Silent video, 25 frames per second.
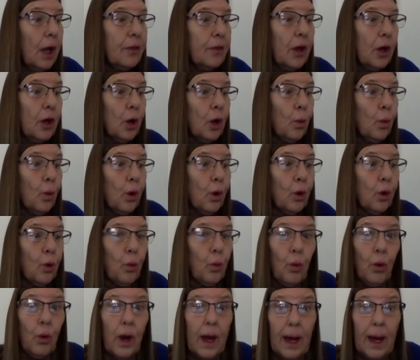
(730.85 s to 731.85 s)
There
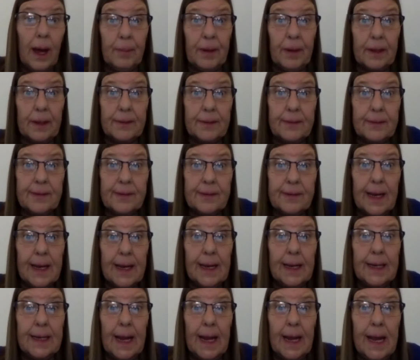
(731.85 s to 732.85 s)
were rabbits
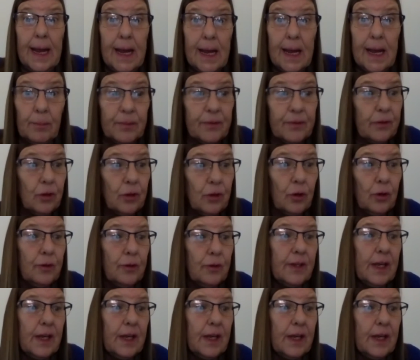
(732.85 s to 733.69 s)
and hamsters